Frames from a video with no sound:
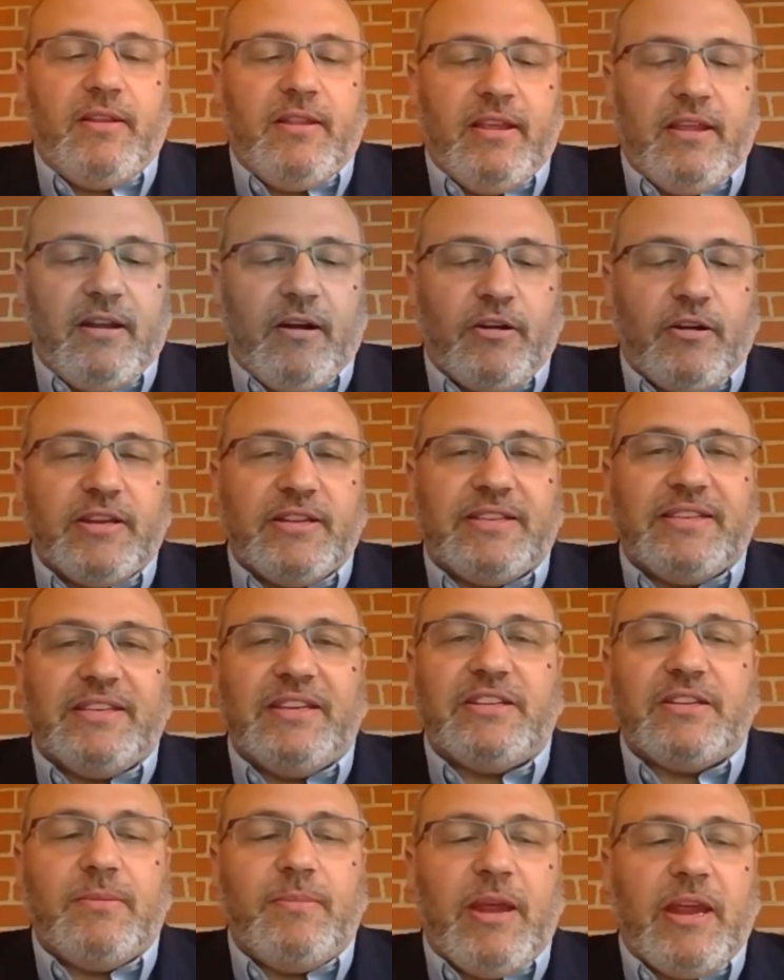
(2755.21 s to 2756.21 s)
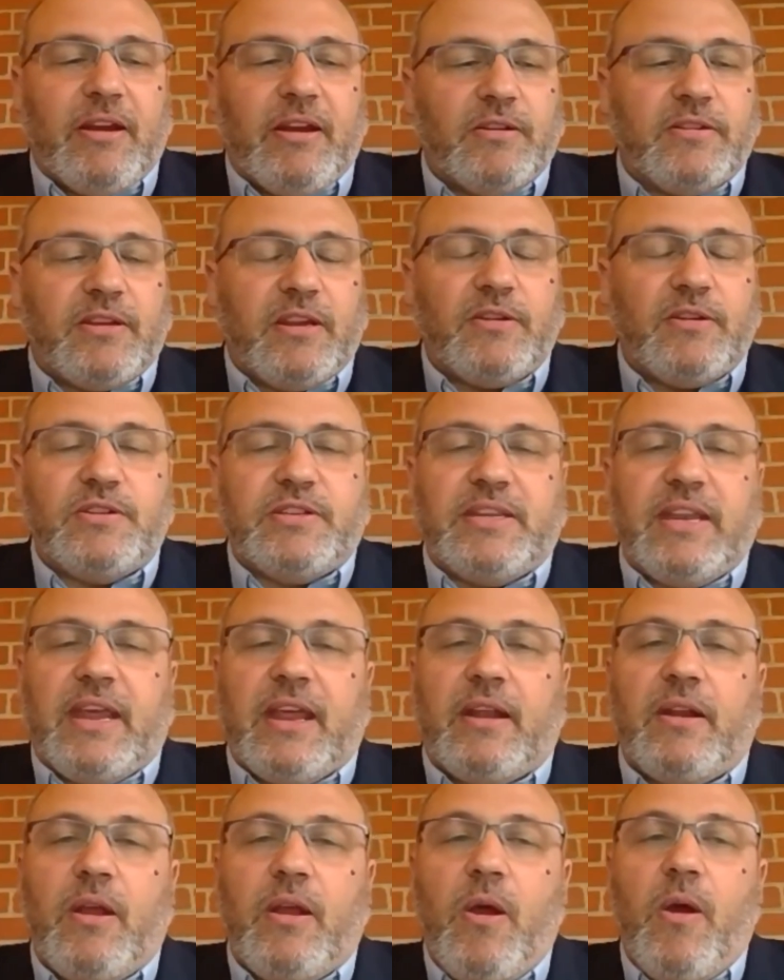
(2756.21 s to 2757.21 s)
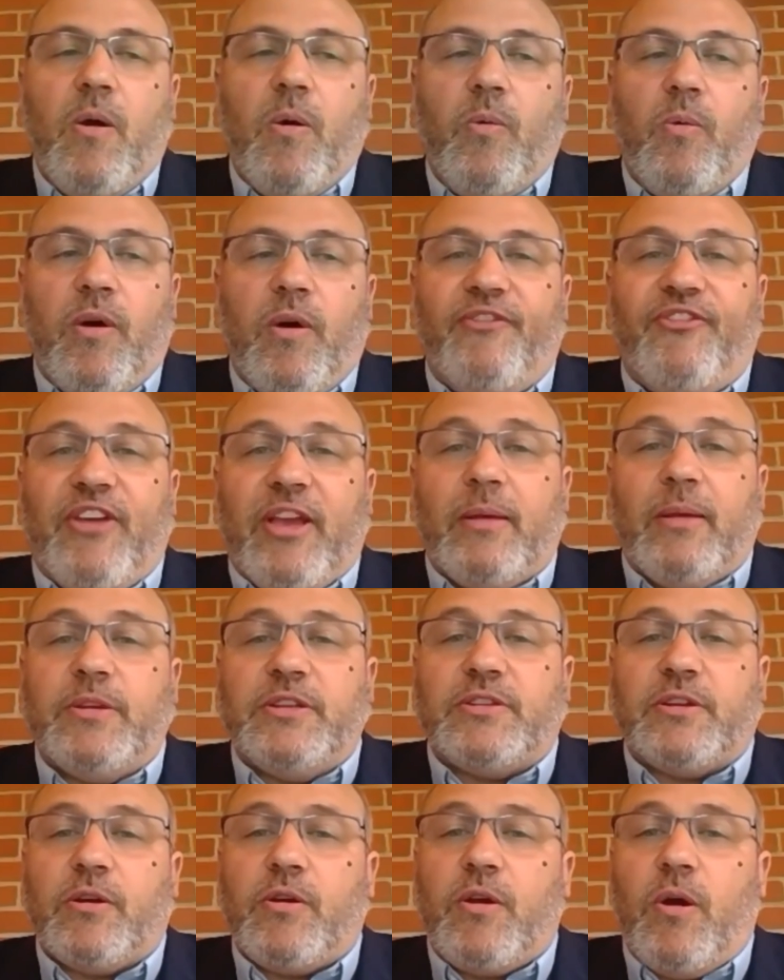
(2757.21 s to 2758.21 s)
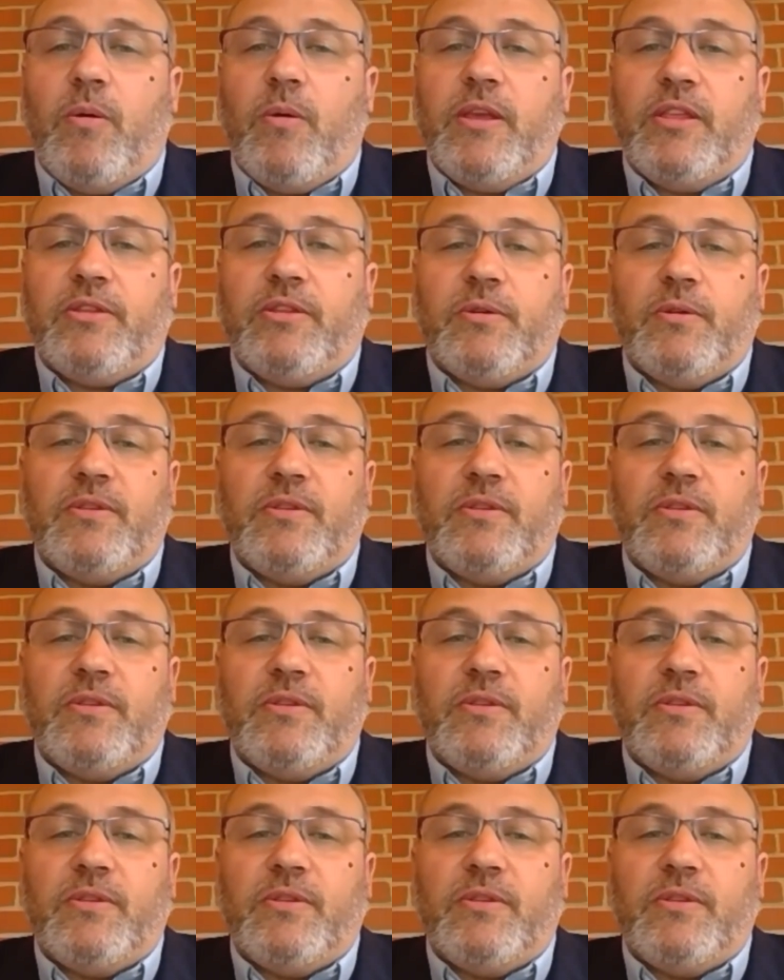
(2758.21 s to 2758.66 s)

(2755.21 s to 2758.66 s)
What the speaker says: our decision makers understand what families are going through.